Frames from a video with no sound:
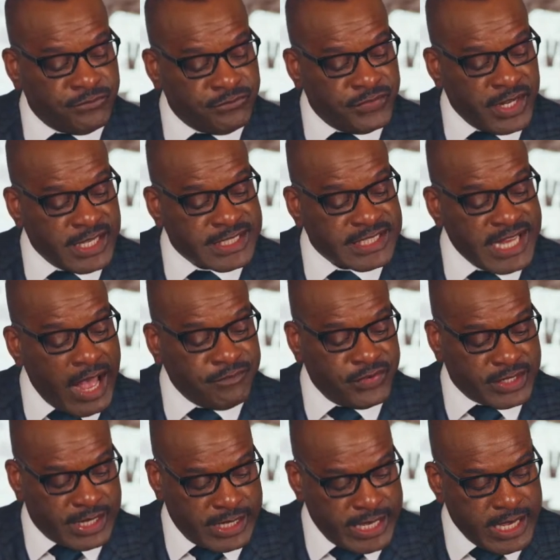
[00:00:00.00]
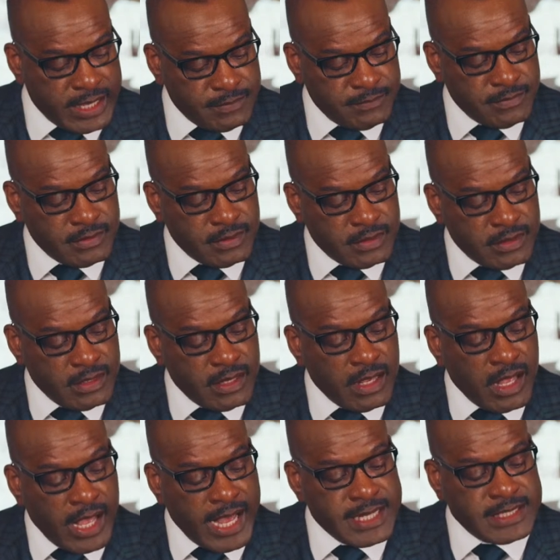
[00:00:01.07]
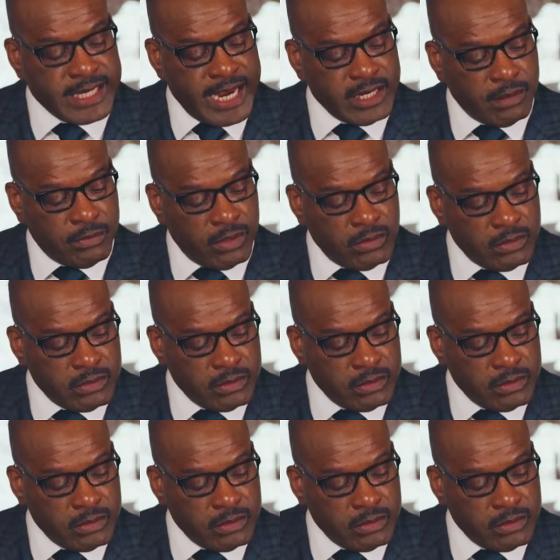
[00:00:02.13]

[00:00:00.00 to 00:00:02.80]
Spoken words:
philosophically untenable.